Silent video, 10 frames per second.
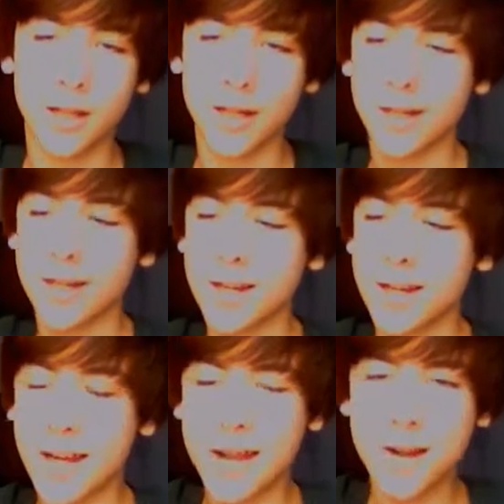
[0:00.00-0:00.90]
Like,
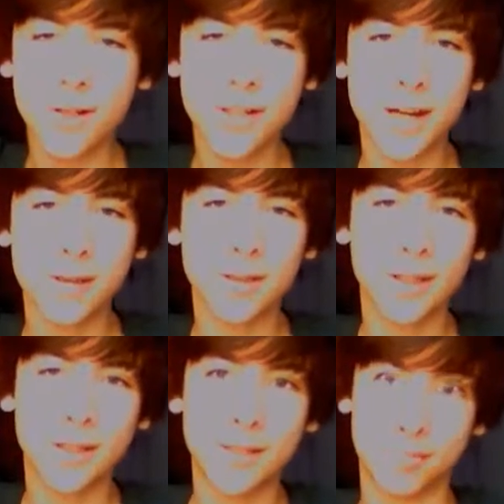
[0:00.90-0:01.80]
I know he's not
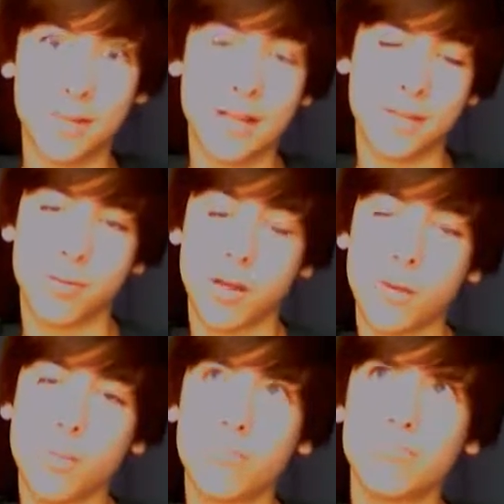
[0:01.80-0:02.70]
really, he's
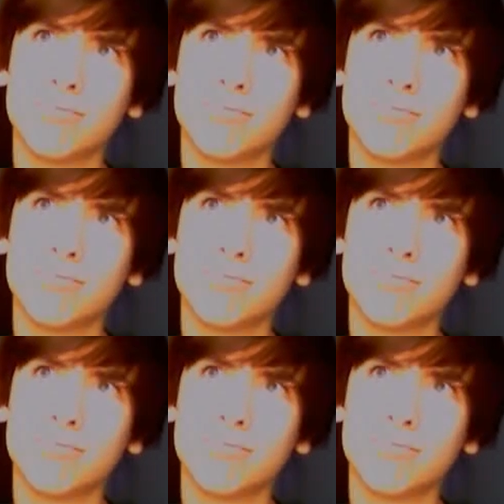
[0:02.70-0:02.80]
probably,